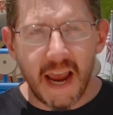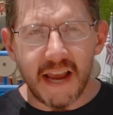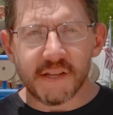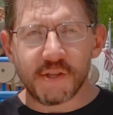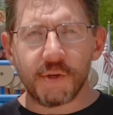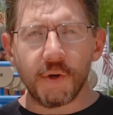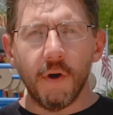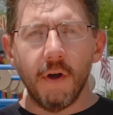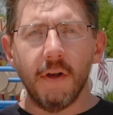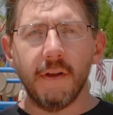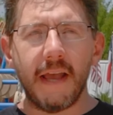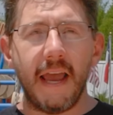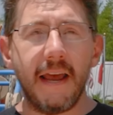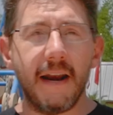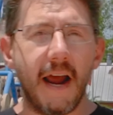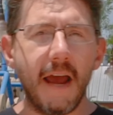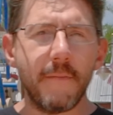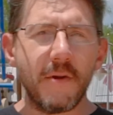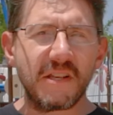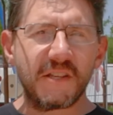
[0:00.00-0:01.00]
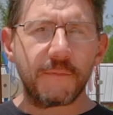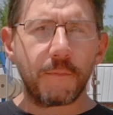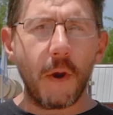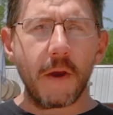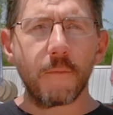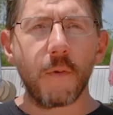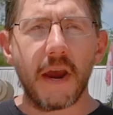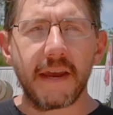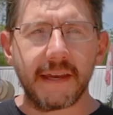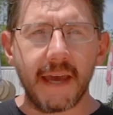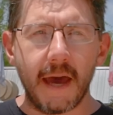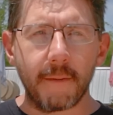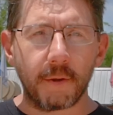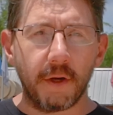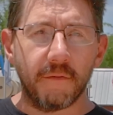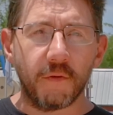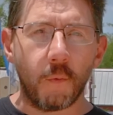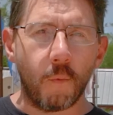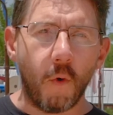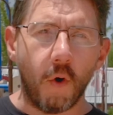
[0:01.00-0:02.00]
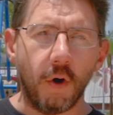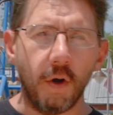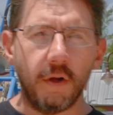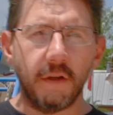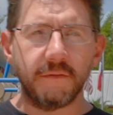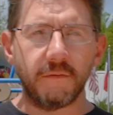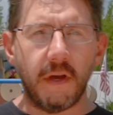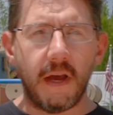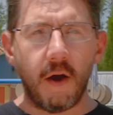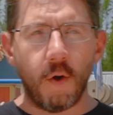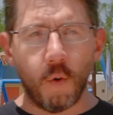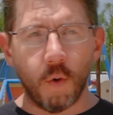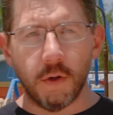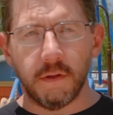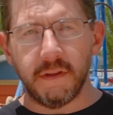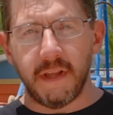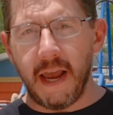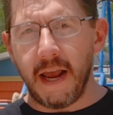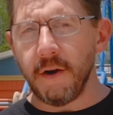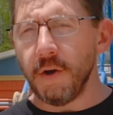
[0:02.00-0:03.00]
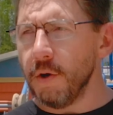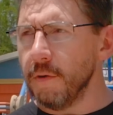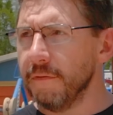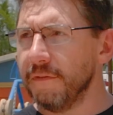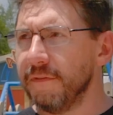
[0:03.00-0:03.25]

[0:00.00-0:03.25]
Hey, it's Joel, and I'm in spring break capital of the world, Orlando,